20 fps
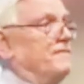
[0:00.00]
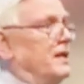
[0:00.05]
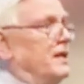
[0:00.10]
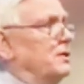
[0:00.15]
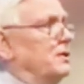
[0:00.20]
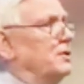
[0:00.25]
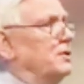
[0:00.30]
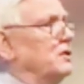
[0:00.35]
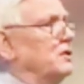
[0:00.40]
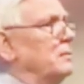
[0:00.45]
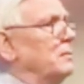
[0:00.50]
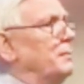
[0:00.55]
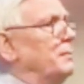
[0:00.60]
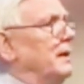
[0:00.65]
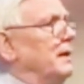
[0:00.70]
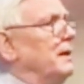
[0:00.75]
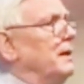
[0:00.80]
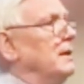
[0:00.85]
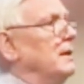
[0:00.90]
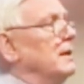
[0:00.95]
It couldn't
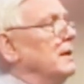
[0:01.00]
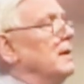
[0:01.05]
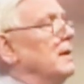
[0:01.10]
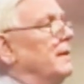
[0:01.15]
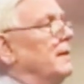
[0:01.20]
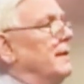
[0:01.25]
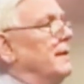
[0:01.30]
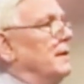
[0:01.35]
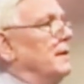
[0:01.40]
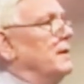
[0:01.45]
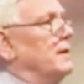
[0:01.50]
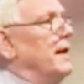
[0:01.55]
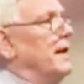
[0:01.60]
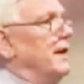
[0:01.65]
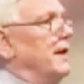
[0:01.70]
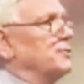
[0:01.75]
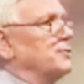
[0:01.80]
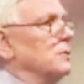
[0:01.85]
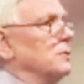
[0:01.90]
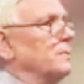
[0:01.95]
be that
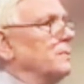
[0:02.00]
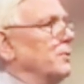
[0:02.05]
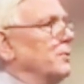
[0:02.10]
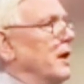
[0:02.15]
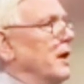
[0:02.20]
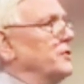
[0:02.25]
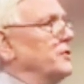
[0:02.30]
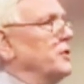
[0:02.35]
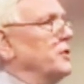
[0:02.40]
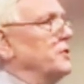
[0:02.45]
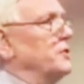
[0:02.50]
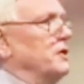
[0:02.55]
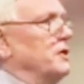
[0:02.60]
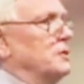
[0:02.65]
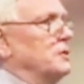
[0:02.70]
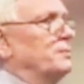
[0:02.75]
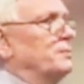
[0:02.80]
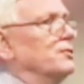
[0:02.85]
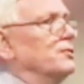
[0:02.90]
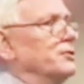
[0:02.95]
natural
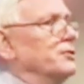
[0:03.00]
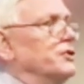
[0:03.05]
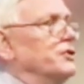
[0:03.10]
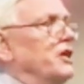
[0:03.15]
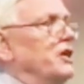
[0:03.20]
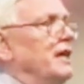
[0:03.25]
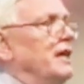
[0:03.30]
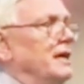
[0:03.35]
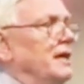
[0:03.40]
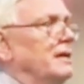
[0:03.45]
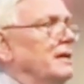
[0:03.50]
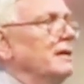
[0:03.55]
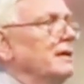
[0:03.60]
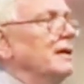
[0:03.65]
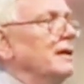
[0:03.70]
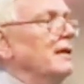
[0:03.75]
processes proceed